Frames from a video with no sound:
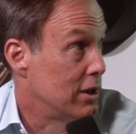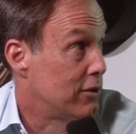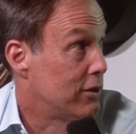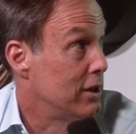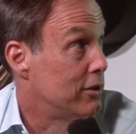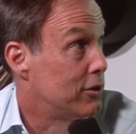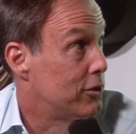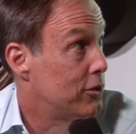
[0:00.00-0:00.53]
It's
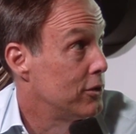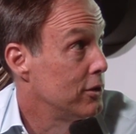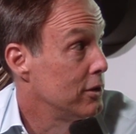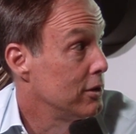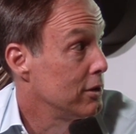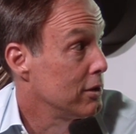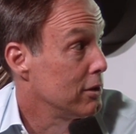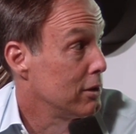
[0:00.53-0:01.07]
it's
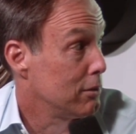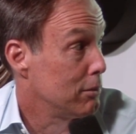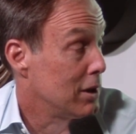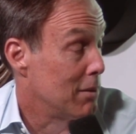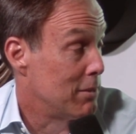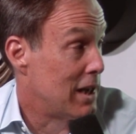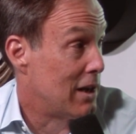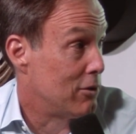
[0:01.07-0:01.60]

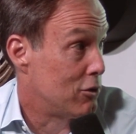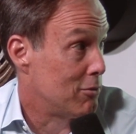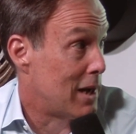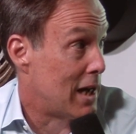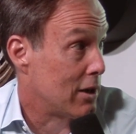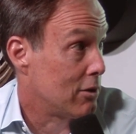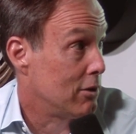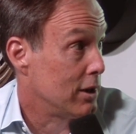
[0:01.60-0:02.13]
come down
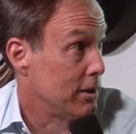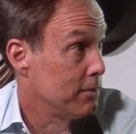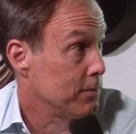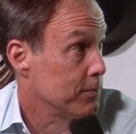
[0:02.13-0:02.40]
dramatically.